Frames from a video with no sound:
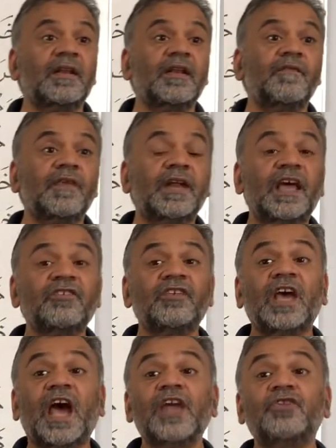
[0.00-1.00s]
when I say
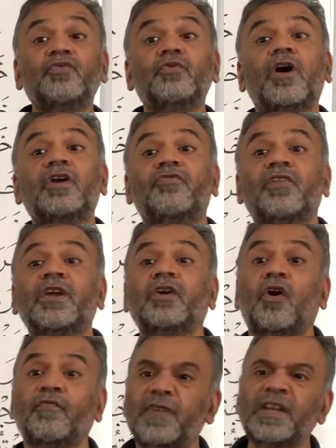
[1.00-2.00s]
I do not drink
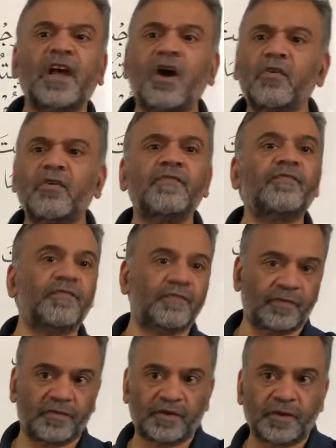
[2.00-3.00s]
coffee now, if
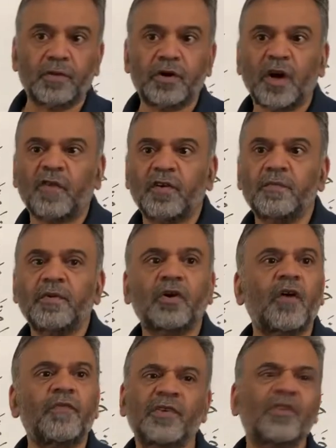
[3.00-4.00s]
somebody offer me
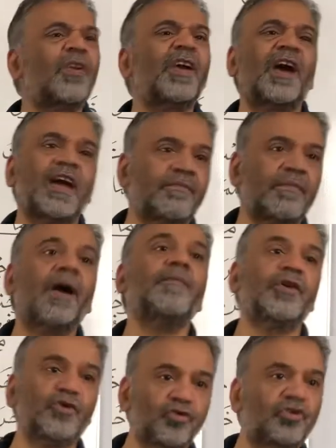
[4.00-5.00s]
coffee, it's okay. I
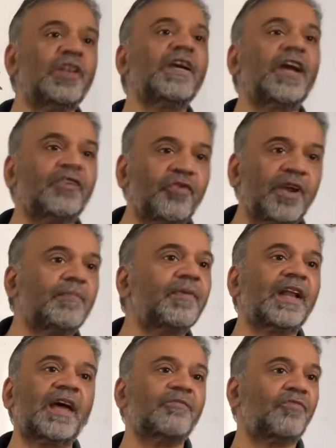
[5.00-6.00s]
mean usually I drink, but
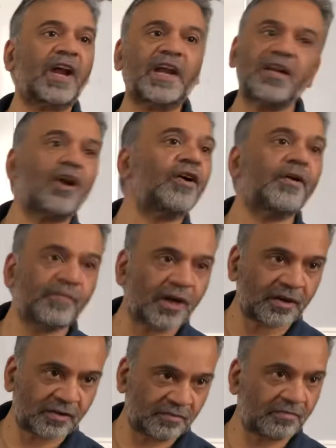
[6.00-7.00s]
right now I am
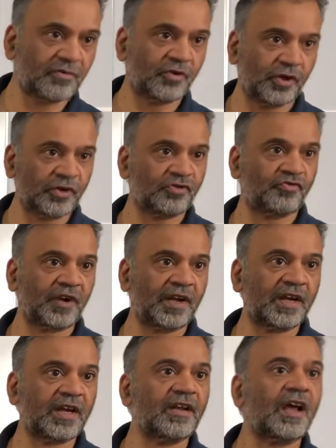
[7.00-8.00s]
not going to drink
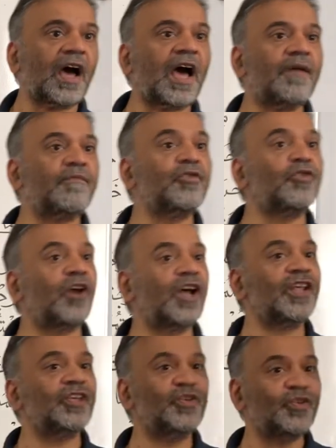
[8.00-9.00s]
it. You're going
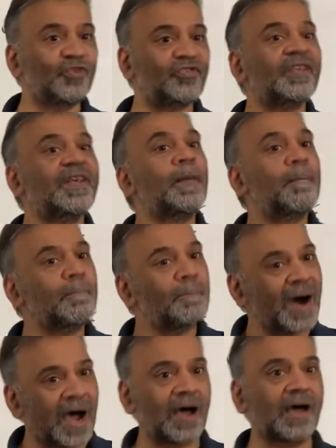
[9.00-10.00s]
to use
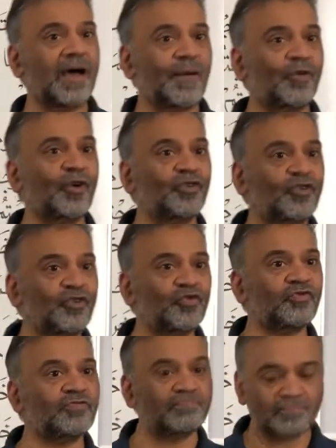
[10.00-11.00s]
ma. I'm going to
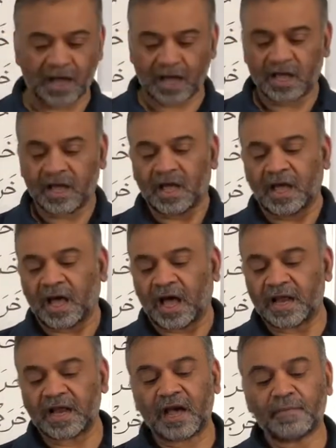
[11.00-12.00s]
use ma.
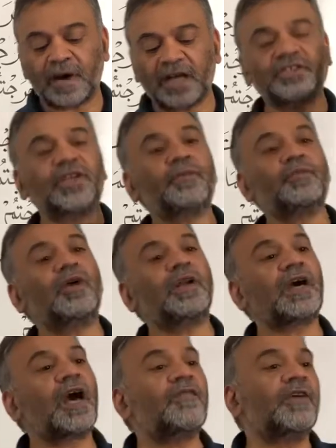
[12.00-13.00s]
Ana ma ashrabu al
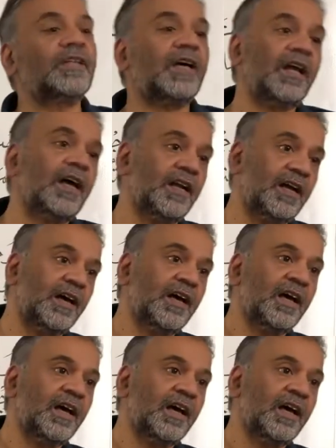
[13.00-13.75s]
qahwata ala ana.